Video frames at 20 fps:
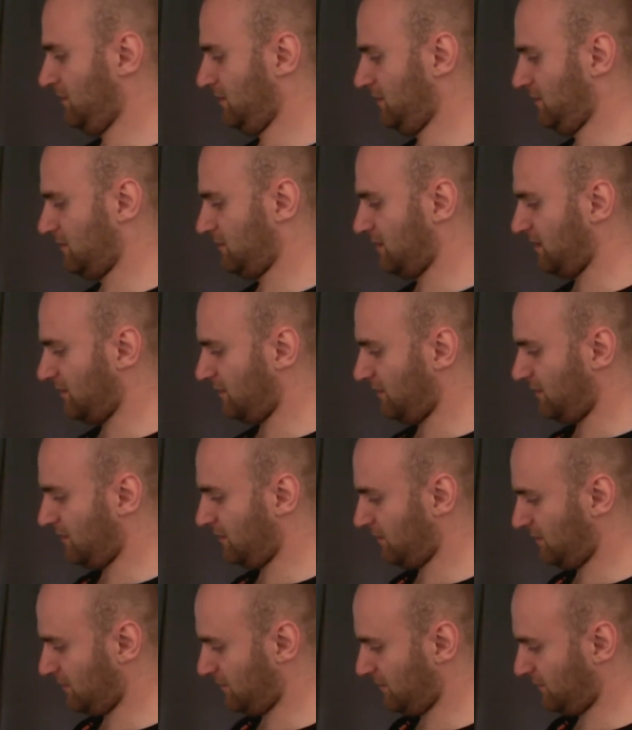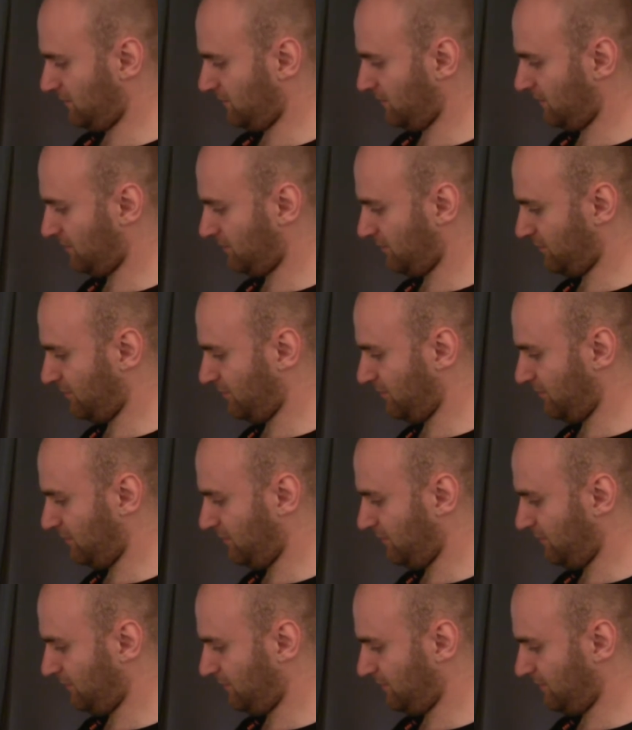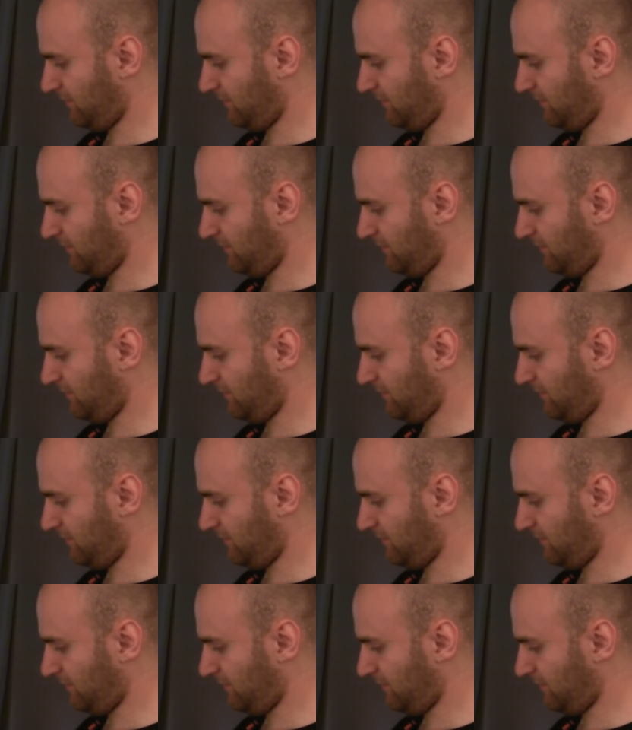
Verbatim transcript: Let's get the Velcro off